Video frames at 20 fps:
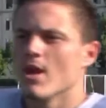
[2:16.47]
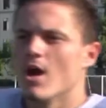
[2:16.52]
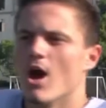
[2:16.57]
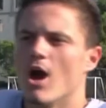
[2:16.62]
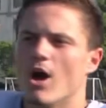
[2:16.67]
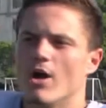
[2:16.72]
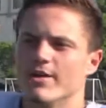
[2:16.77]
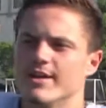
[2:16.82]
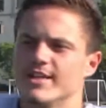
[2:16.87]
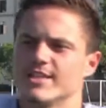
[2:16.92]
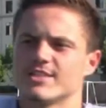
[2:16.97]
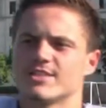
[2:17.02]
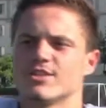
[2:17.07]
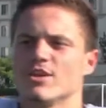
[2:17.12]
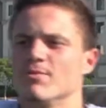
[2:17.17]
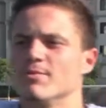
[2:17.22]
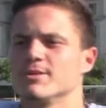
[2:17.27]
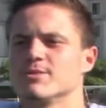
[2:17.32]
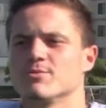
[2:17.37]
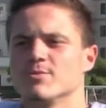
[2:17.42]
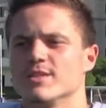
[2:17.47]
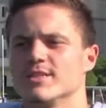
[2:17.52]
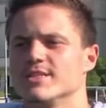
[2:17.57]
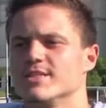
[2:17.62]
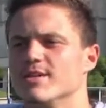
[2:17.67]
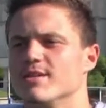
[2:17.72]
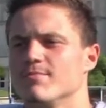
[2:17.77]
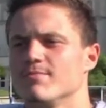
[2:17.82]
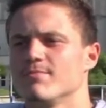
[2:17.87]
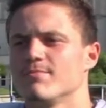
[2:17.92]
Oh, he has so much
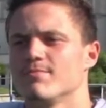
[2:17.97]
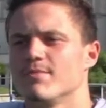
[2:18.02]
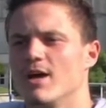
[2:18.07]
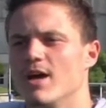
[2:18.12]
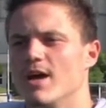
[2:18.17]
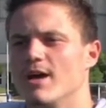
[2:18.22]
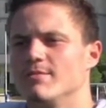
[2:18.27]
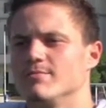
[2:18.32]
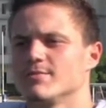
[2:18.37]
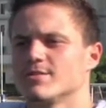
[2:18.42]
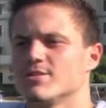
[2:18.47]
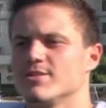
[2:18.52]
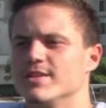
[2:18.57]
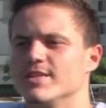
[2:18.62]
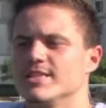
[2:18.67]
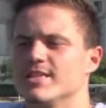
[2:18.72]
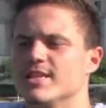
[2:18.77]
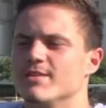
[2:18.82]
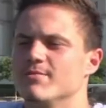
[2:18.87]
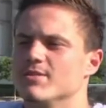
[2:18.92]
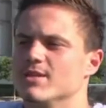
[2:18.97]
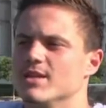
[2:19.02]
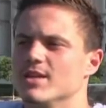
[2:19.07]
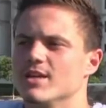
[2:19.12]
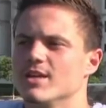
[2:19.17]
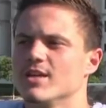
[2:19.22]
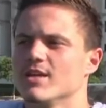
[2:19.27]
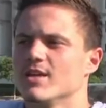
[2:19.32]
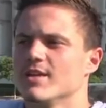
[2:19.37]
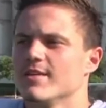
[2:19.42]
wisdom. So he's able
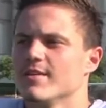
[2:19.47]
to